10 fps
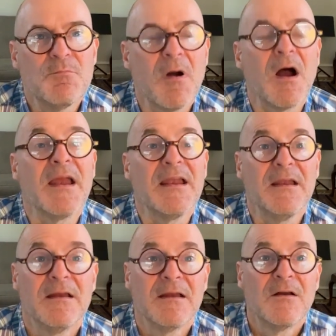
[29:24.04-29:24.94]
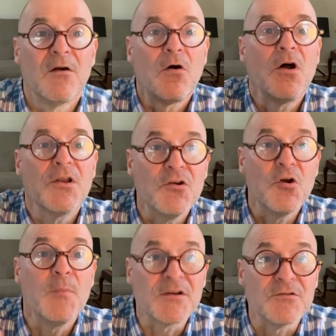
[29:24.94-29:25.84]
my
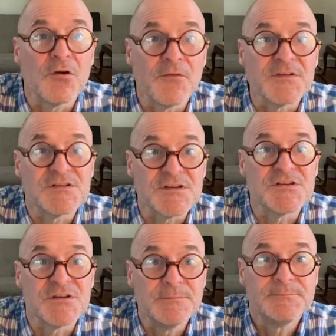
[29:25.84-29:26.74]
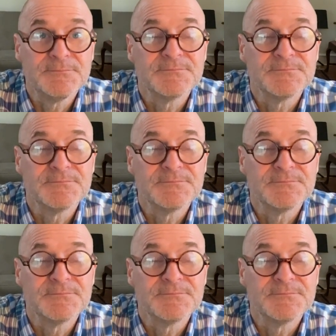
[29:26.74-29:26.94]
autonomic nervous system.